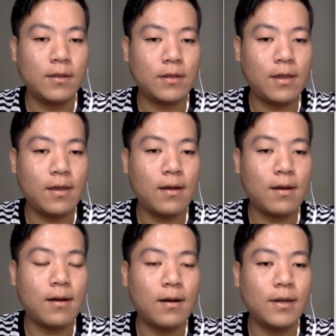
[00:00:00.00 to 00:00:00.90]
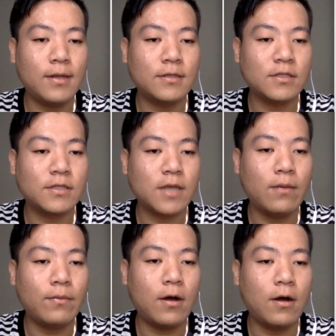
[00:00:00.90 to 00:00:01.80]
They occur in the
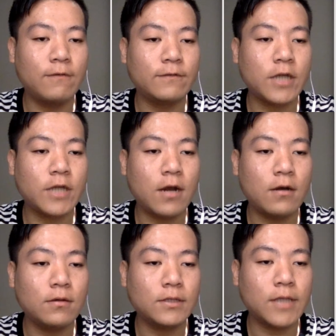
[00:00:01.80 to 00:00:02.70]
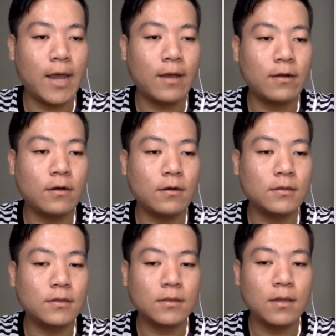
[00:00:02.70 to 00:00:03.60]
sum of shallow
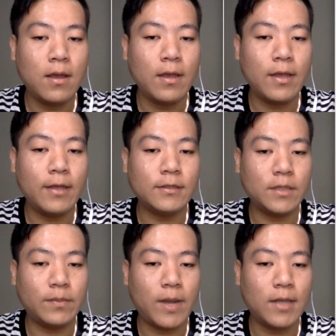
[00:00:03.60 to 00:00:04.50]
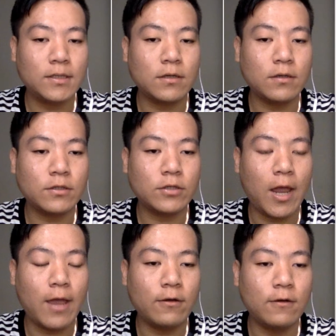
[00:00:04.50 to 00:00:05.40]
diagonals in the Pascal
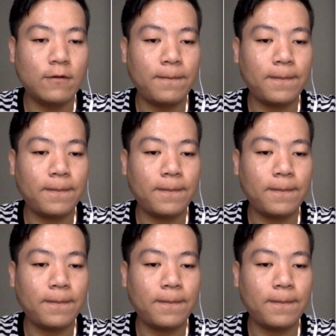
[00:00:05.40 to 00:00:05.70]
triangle.